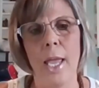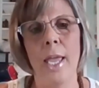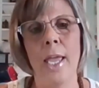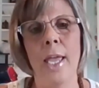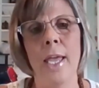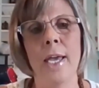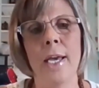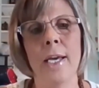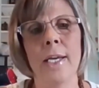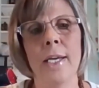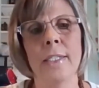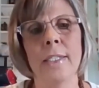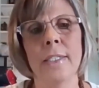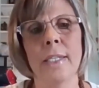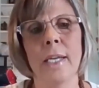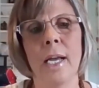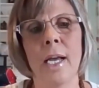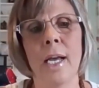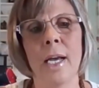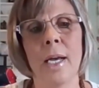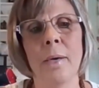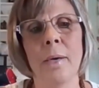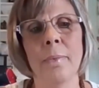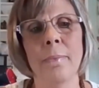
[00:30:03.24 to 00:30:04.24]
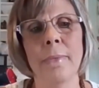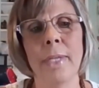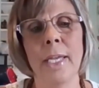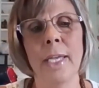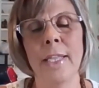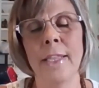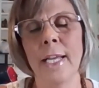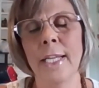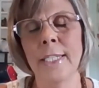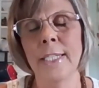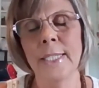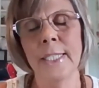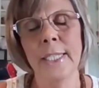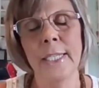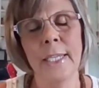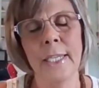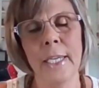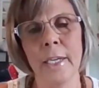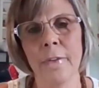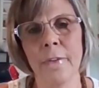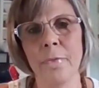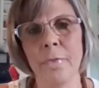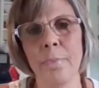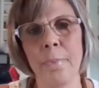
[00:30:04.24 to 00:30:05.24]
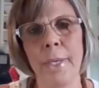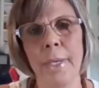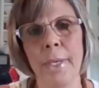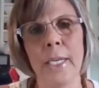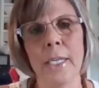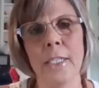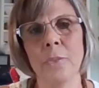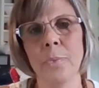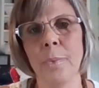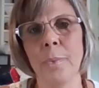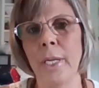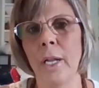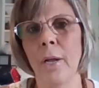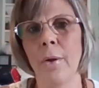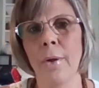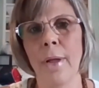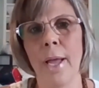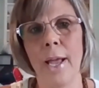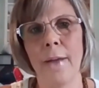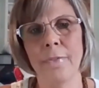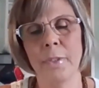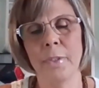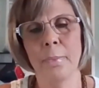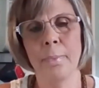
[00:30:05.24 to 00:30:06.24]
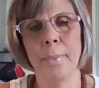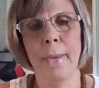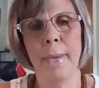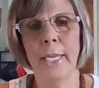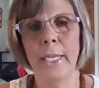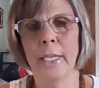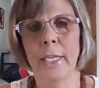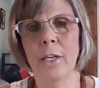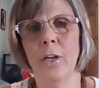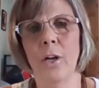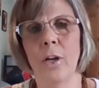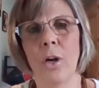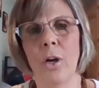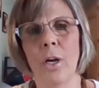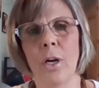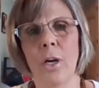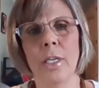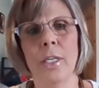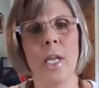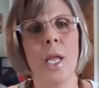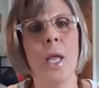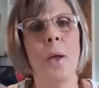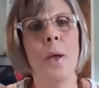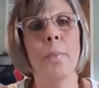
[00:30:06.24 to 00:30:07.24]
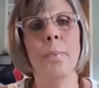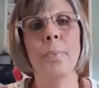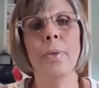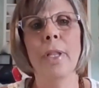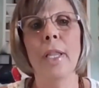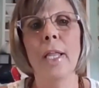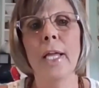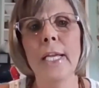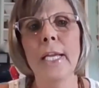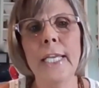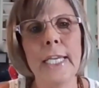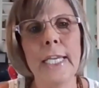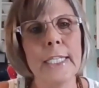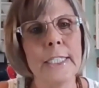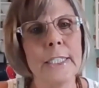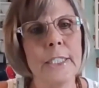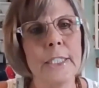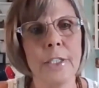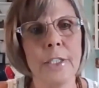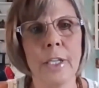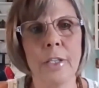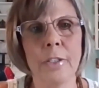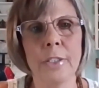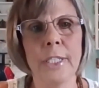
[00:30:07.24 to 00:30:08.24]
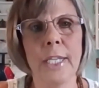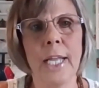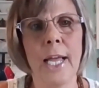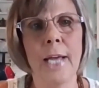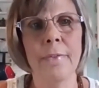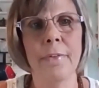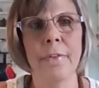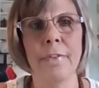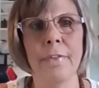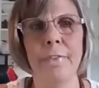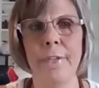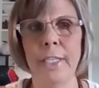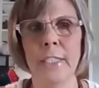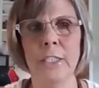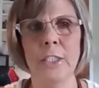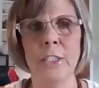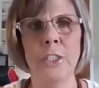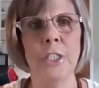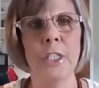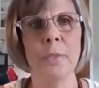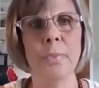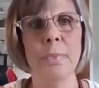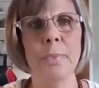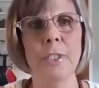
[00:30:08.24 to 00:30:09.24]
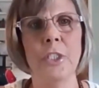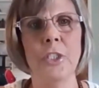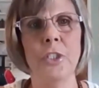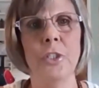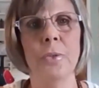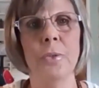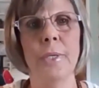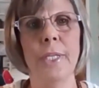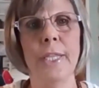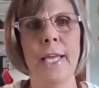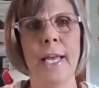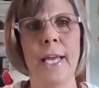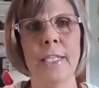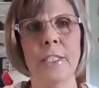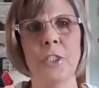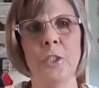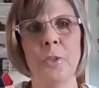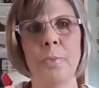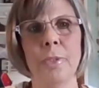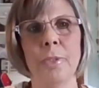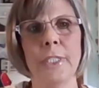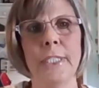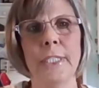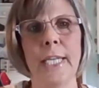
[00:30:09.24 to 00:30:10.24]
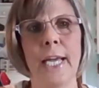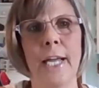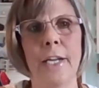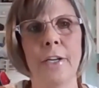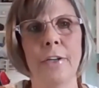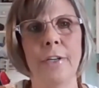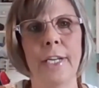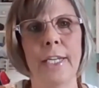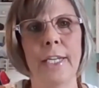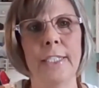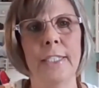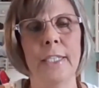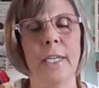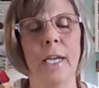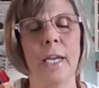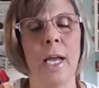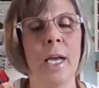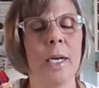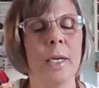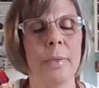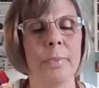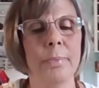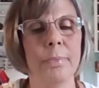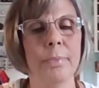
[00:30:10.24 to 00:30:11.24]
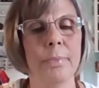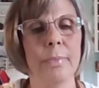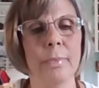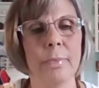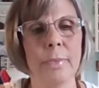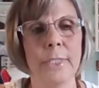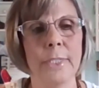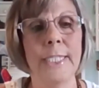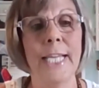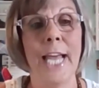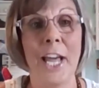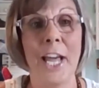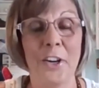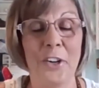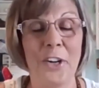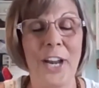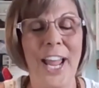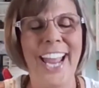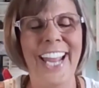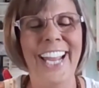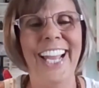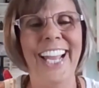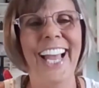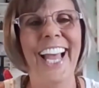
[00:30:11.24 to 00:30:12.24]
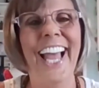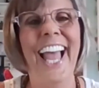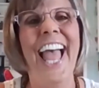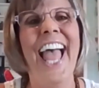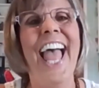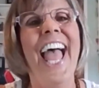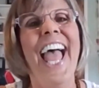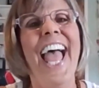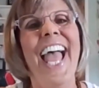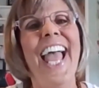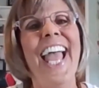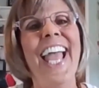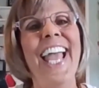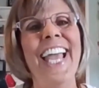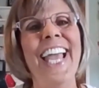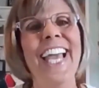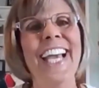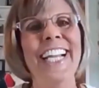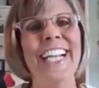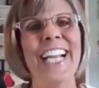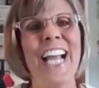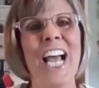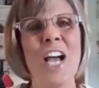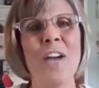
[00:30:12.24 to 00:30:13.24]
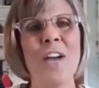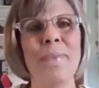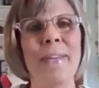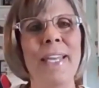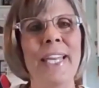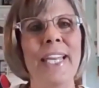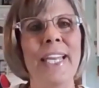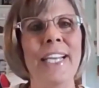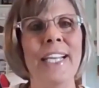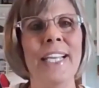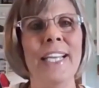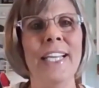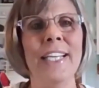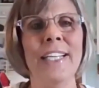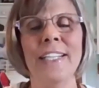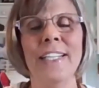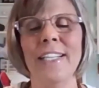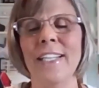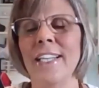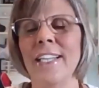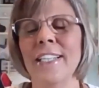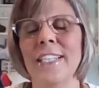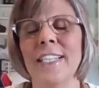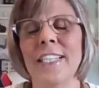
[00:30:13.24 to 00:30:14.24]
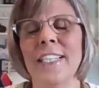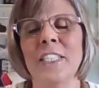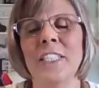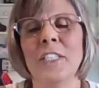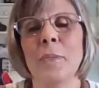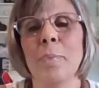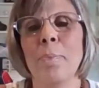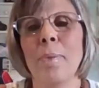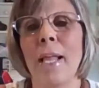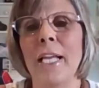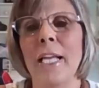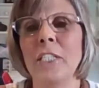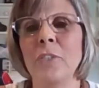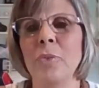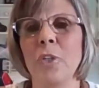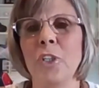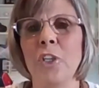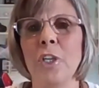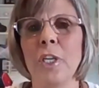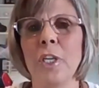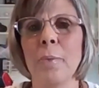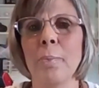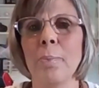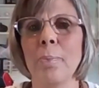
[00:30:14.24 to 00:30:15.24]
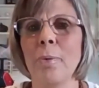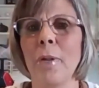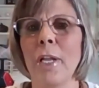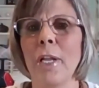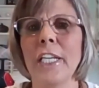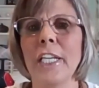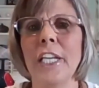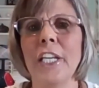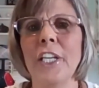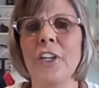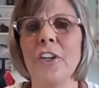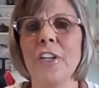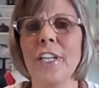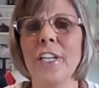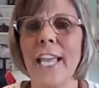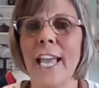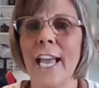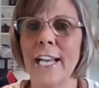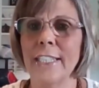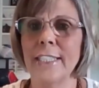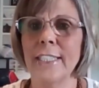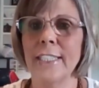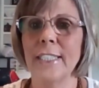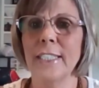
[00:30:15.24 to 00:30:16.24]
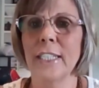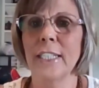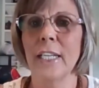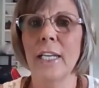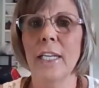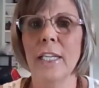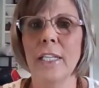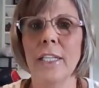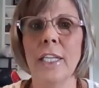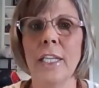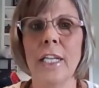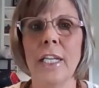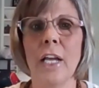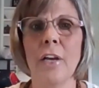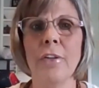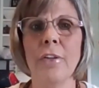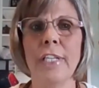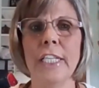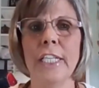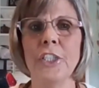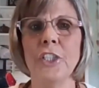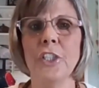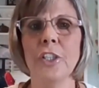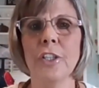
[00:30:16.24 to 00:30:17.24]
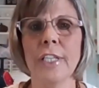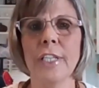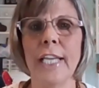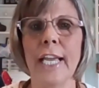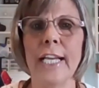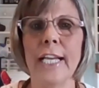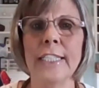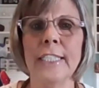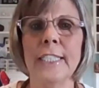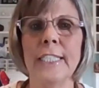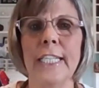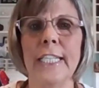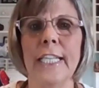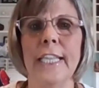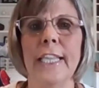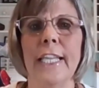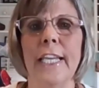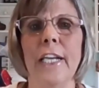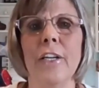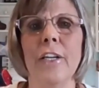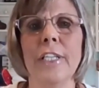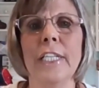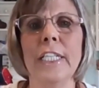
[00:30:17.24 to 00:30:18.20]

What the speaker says: And that's a gift because we don't have to make it hard. Plug into those live events. Jim is doing that Super Saturday, and I mean, it's a place where you can plug in your guests. Get your guest in there.